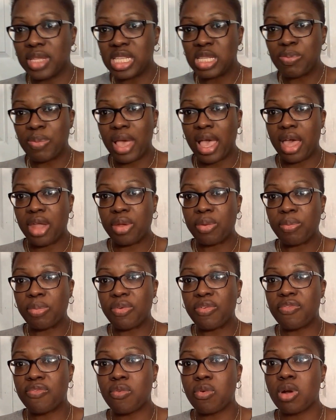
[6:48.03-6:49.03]
this pattern
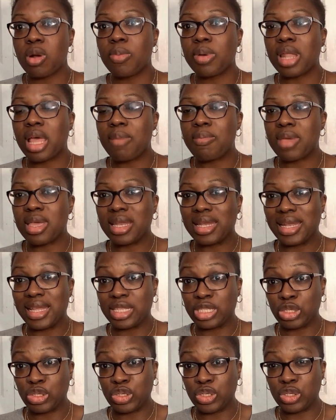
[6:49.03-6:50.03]
before, but I made it
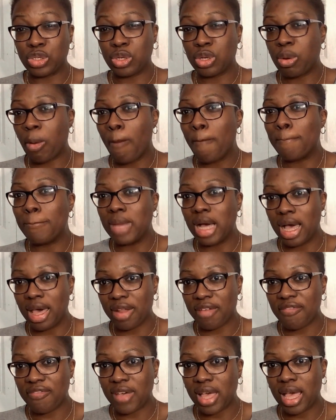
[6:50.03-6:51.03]
as a shirt
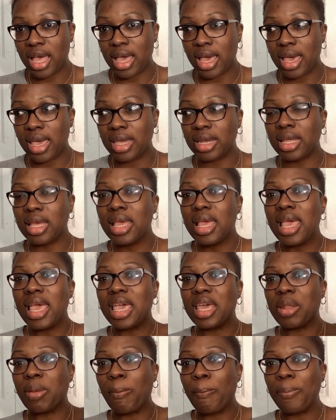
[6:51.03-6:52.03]
modified
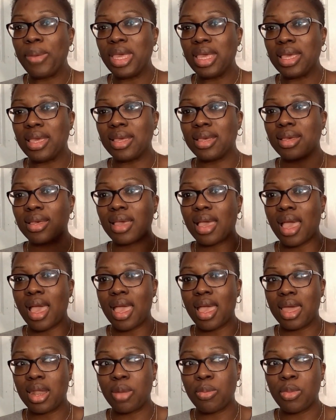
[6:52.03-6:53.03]
and a pink
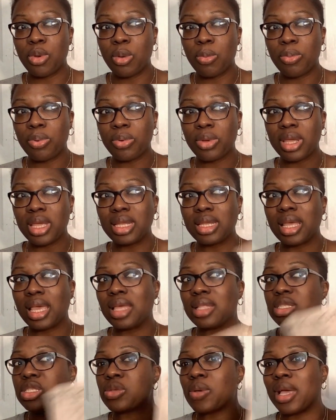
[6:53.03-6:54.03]
animal print.
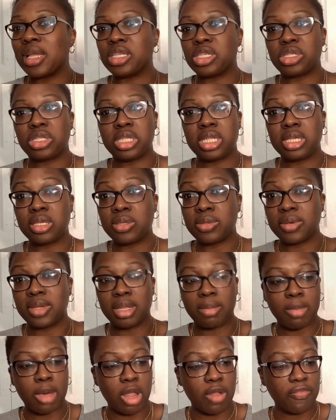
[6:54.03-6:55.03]
And so I just didn't do
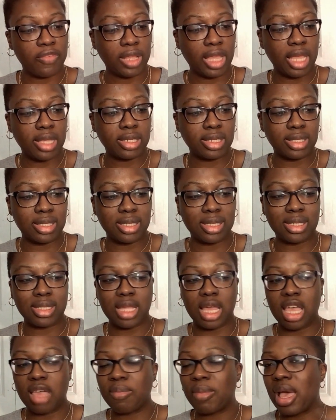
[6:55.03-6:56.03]
any modifications this
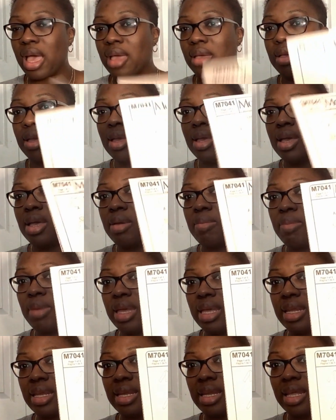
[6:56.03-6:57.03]
time. I
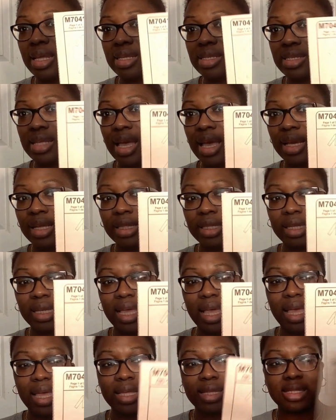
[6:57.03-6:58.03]
made it exactly
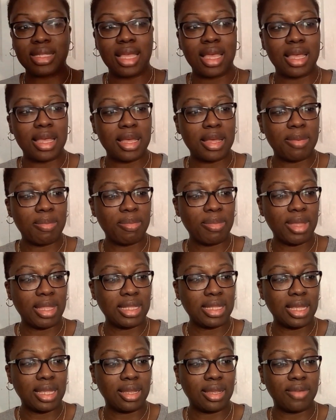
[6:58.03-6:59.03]
as
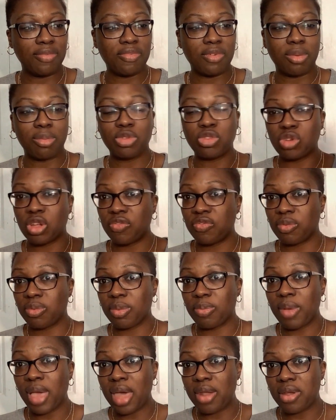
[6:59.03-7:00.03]
intended straight from
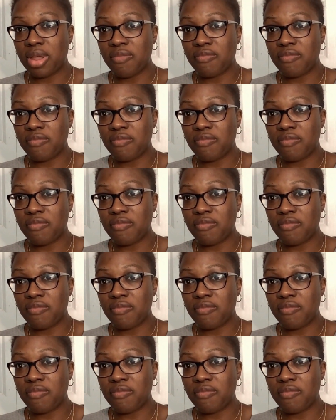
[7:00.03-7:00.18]
the pattern